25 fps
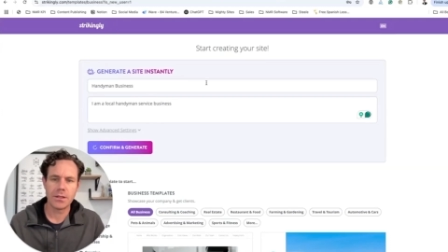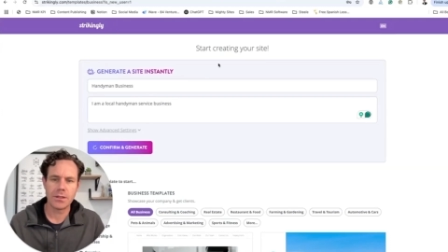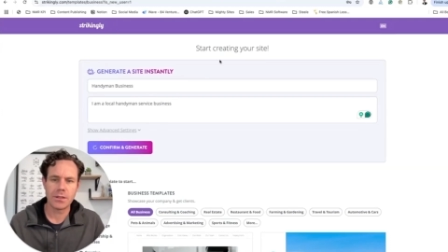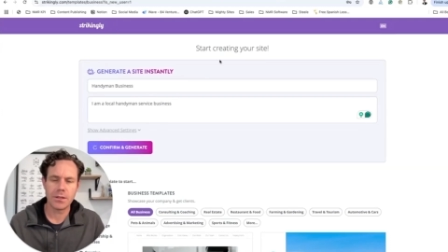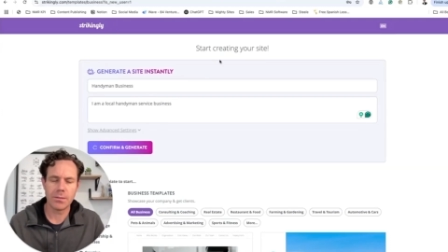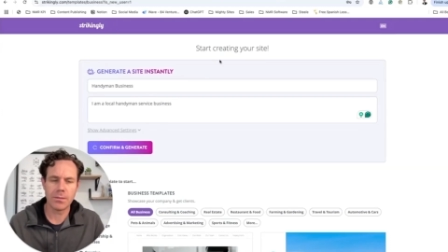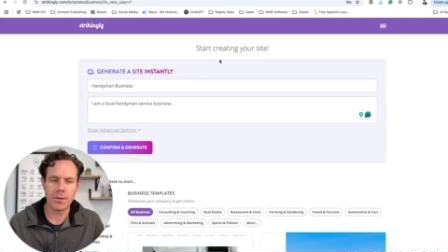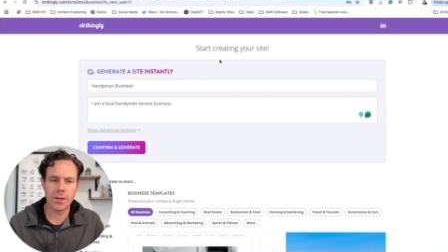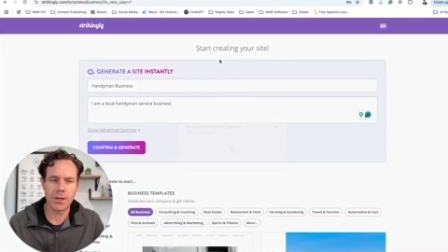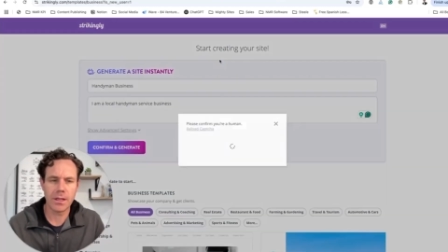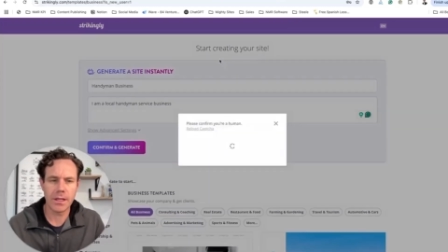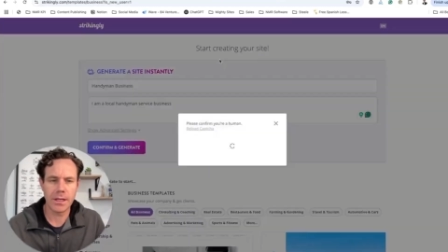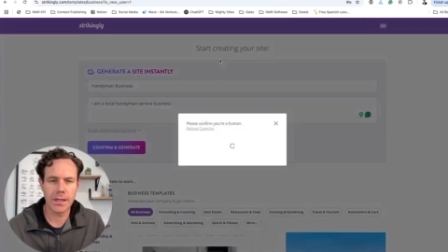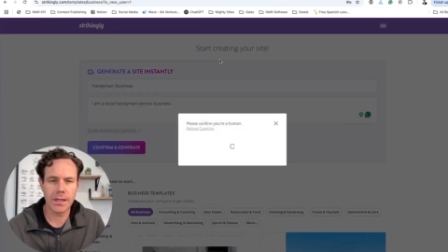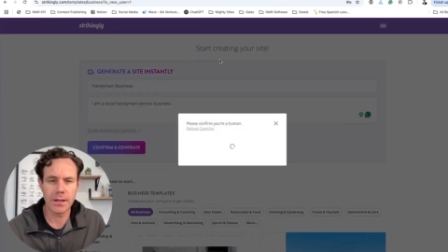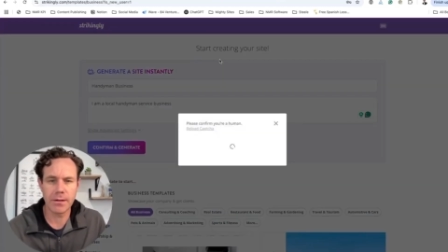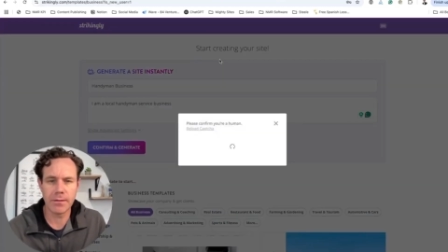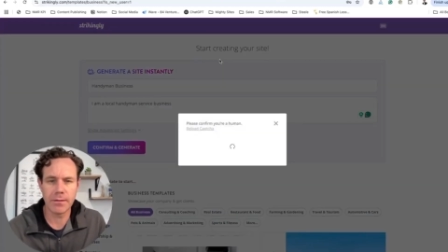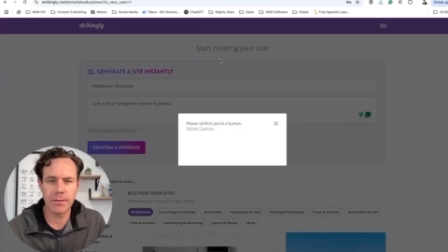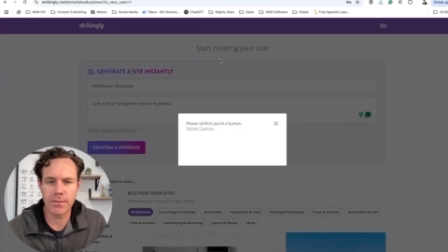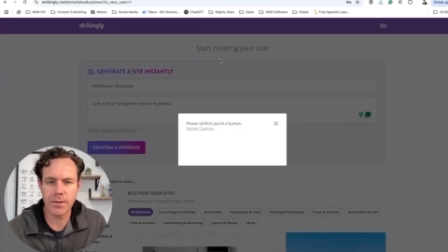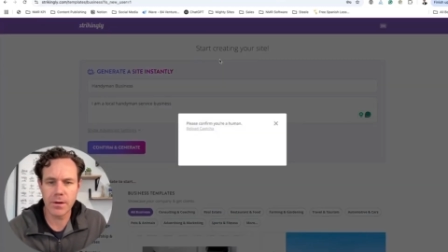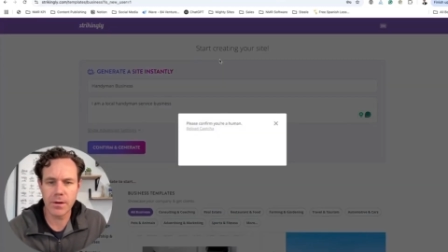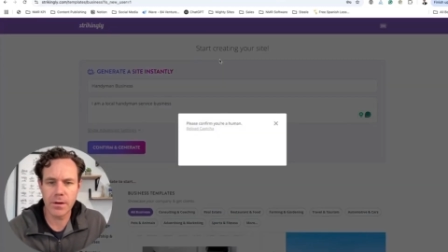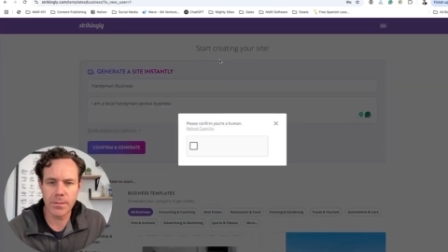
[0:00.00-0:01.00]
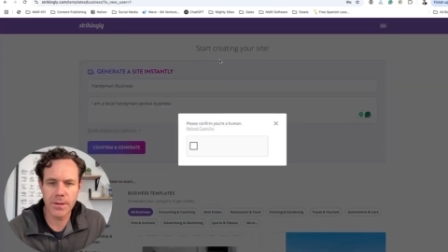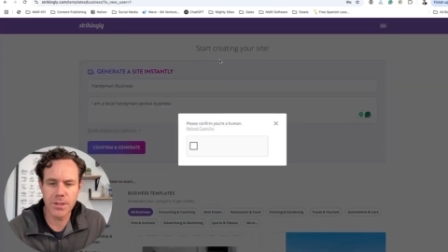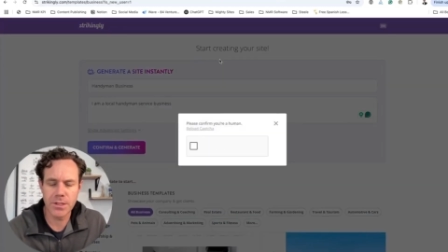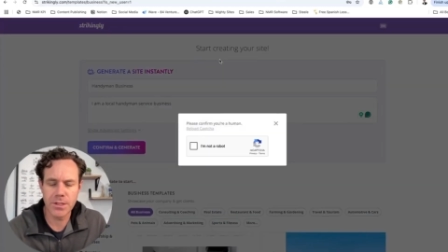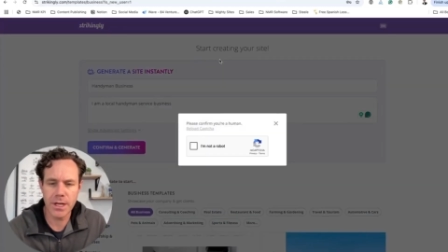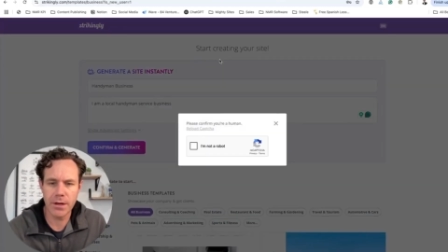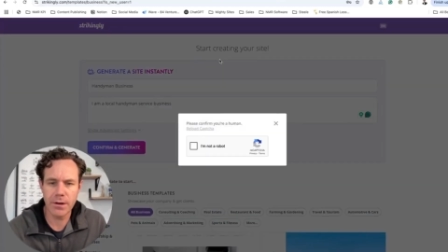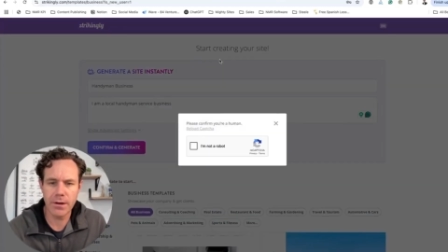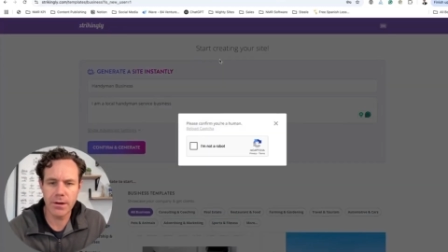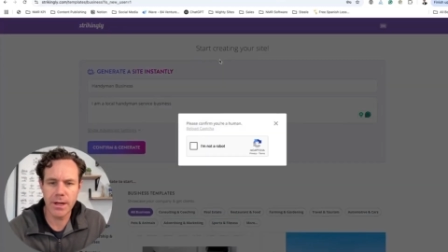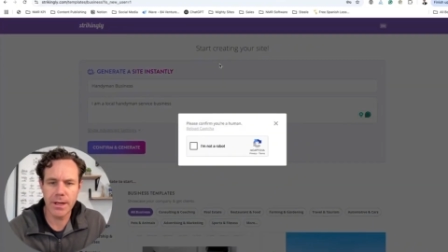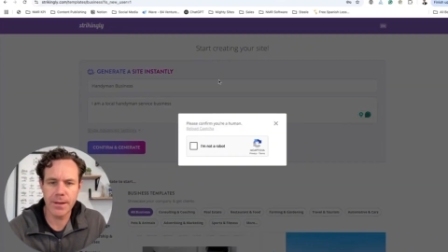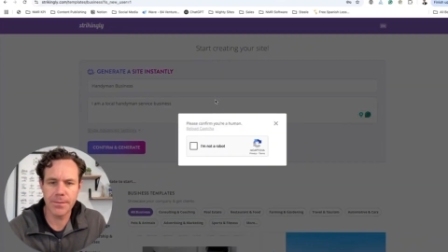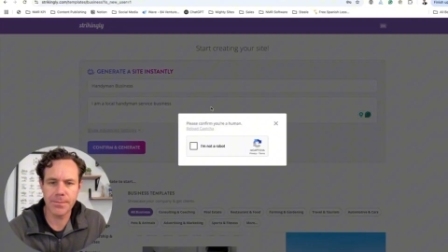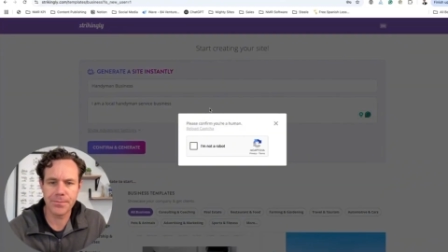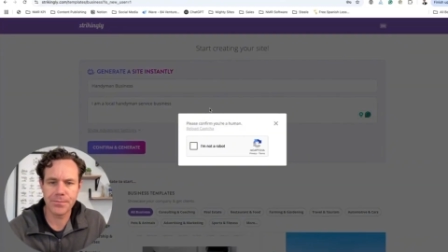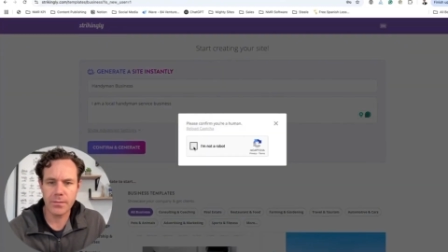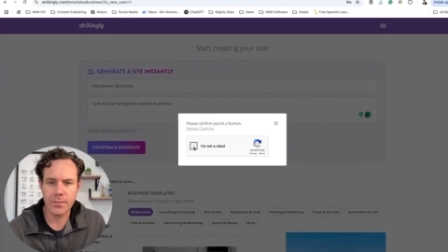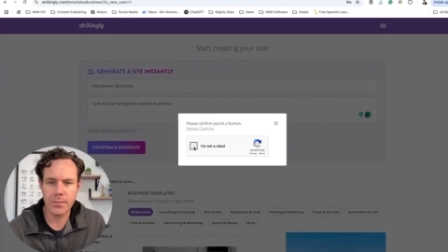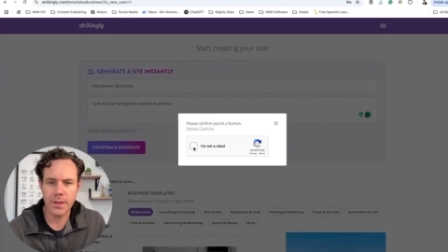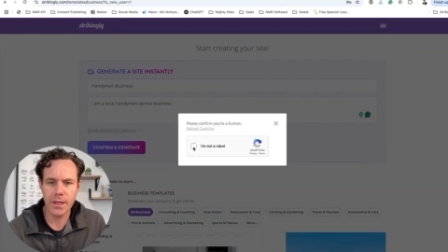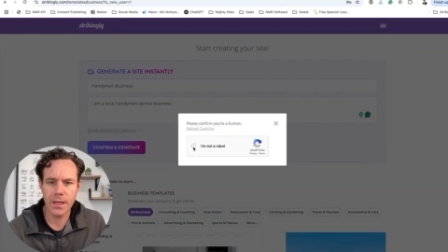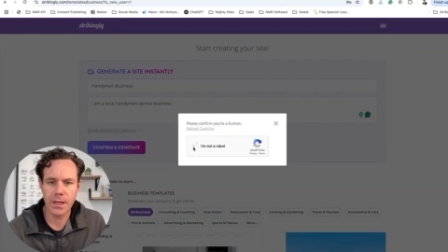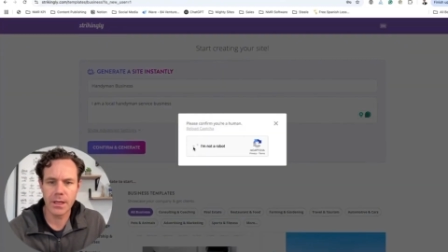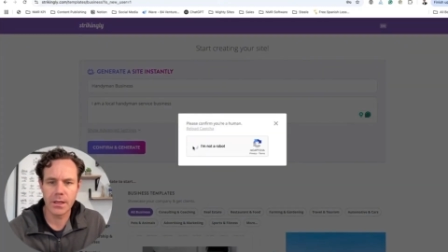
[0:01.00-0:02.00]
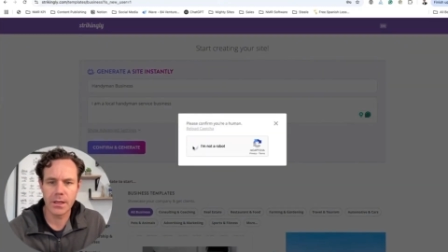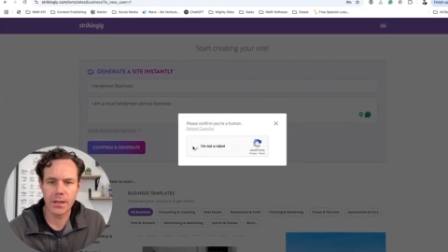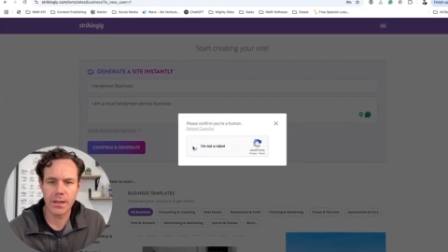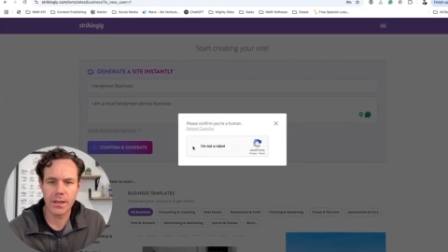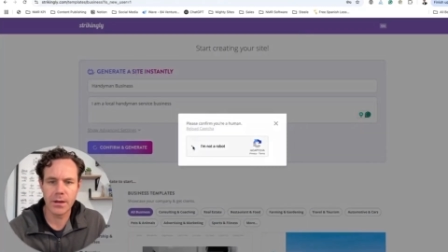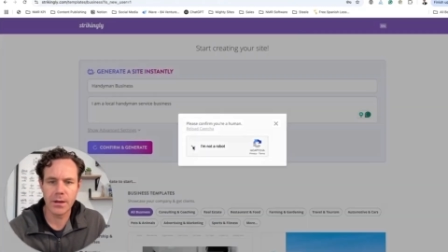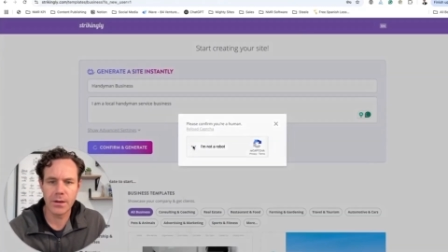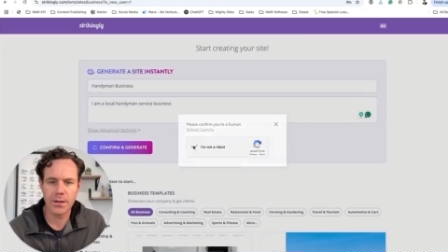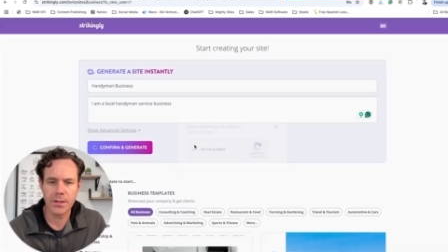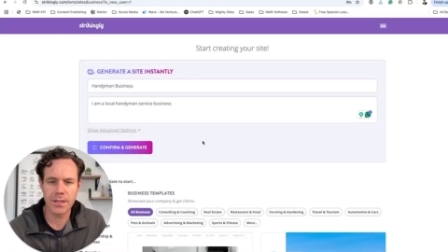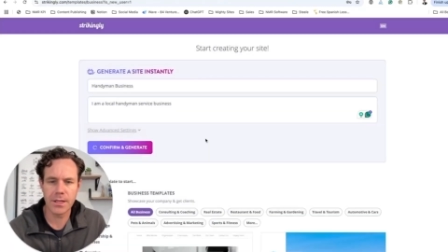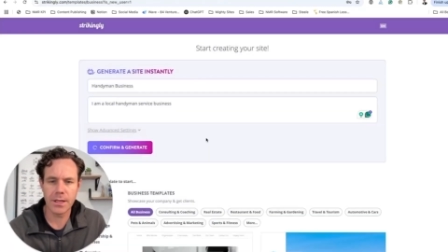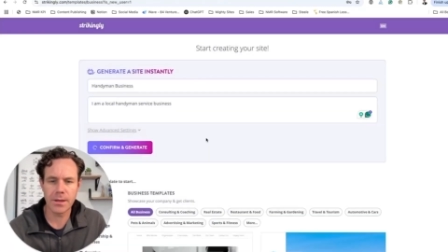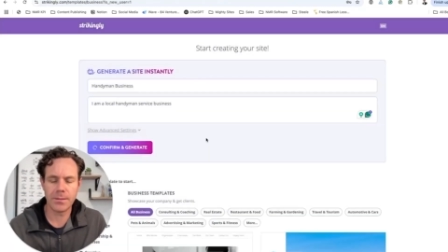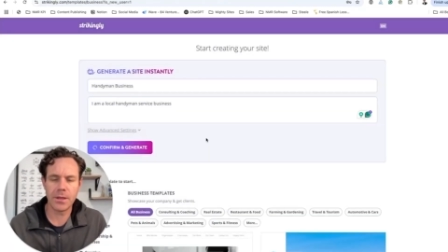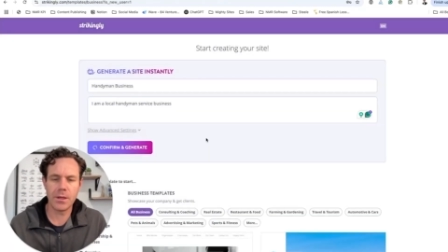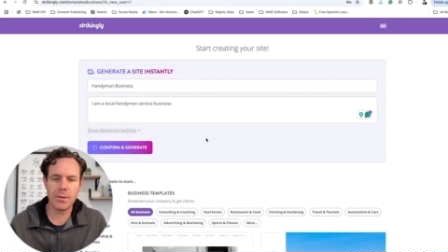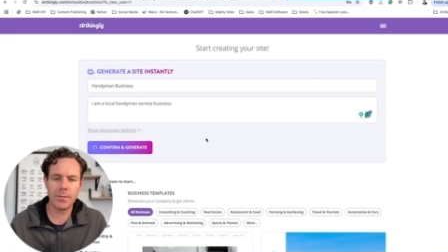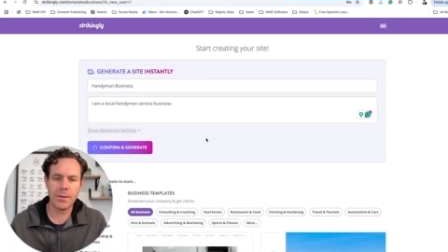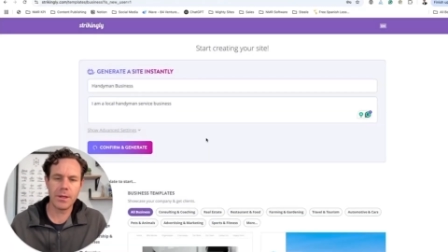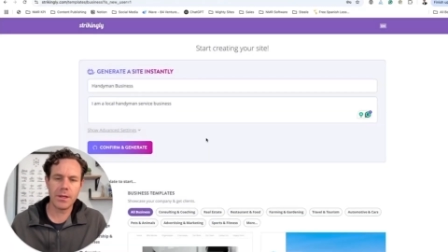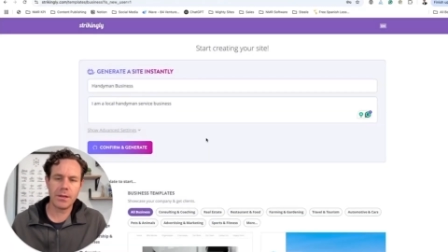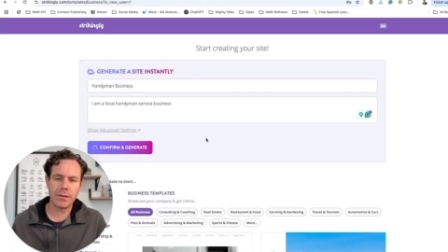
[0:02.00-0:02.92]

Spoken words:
I'm going to click confirm and generate. Guarantee I'm human.